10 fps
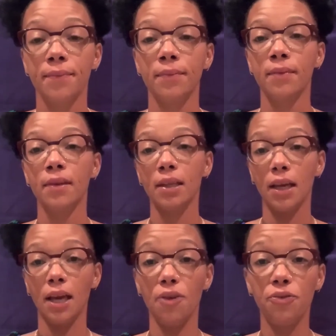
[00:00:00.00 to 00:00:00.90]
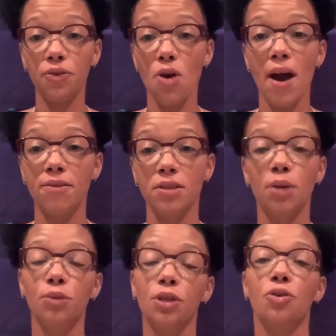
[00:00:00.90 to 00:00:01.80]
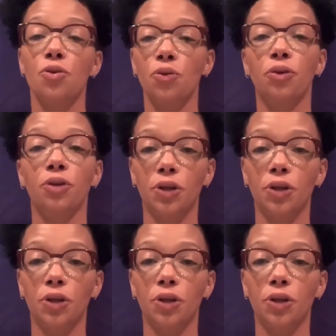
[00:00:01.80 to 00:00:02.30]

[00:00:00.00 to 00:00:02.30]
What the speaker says: If you have something new on your credit,